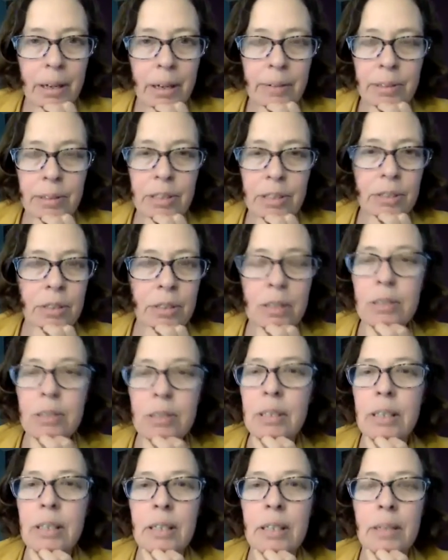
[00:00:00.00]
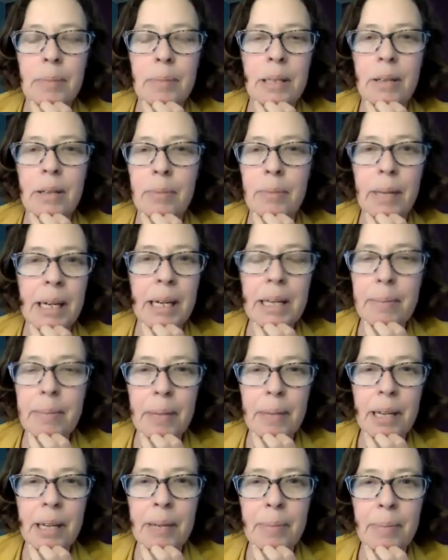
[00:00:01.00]
was assaulted. I mean, or many,
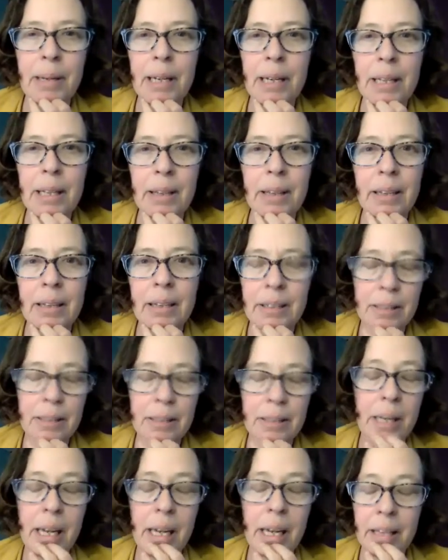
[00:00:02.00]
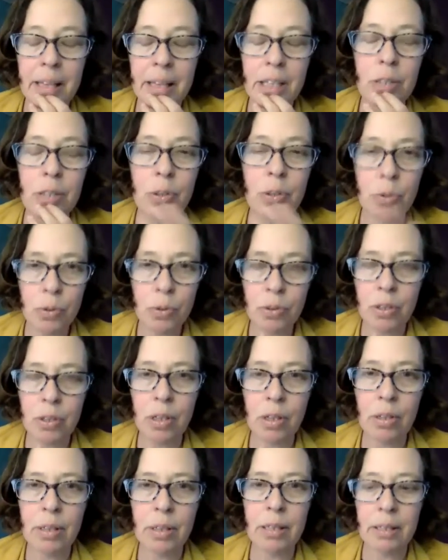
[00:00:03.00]
many, many things. I mean, I think
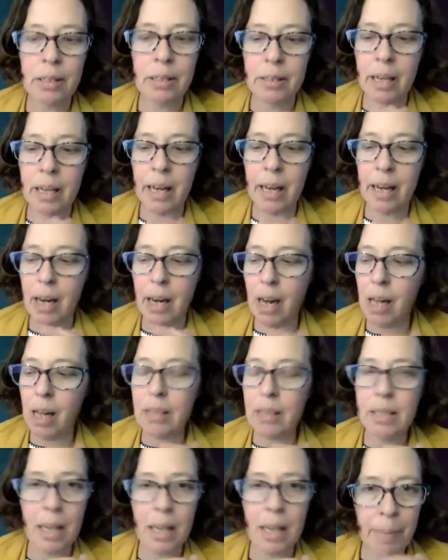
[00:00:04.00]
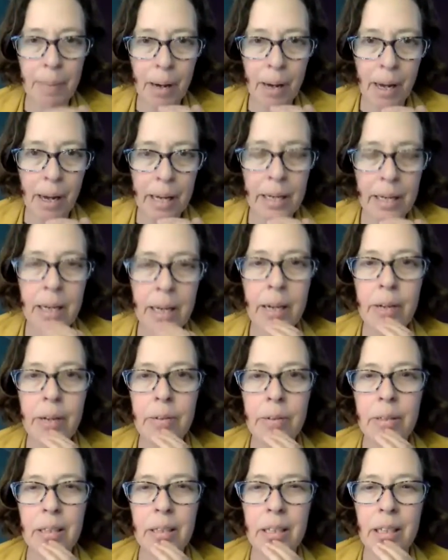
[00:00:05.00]
susto is at all-time high now,
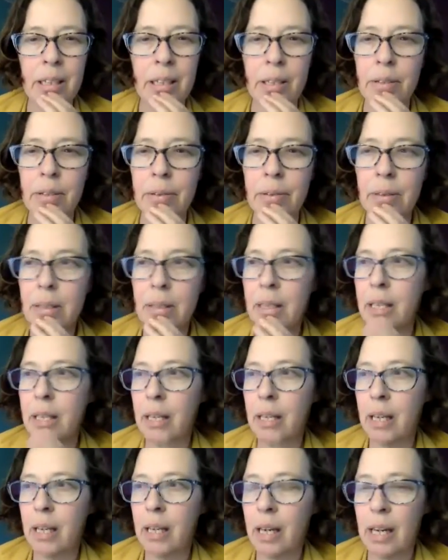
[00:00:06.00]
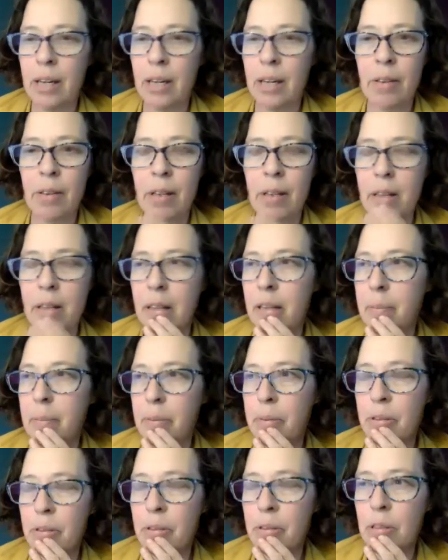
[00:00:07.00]
and, you know, and I know the
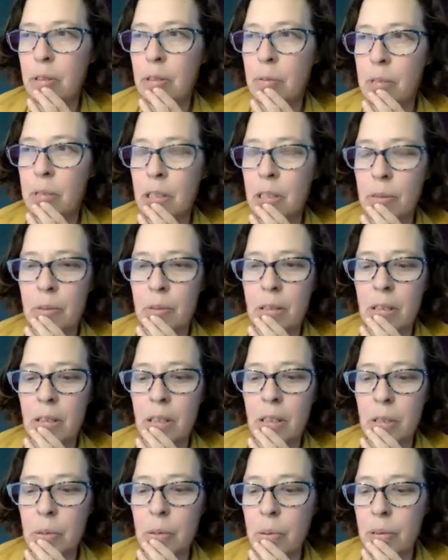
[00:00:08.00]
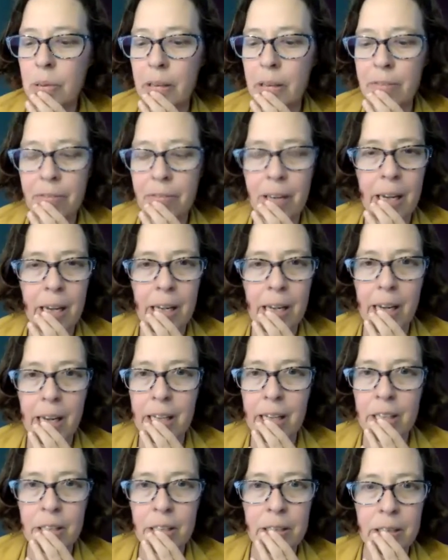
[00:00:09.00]
person who works with youth, I
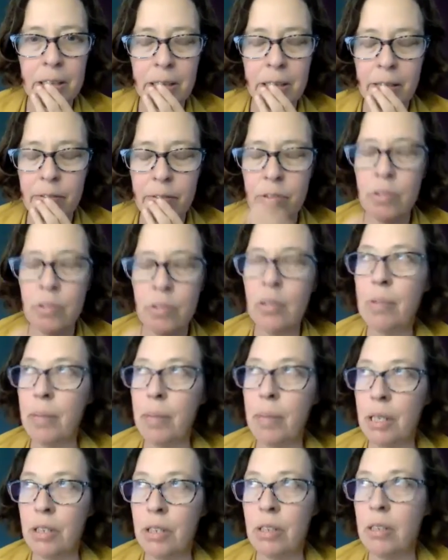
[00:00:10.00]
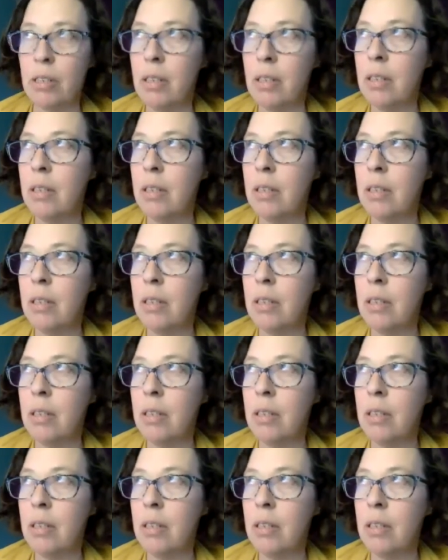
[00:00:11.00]
just have so much,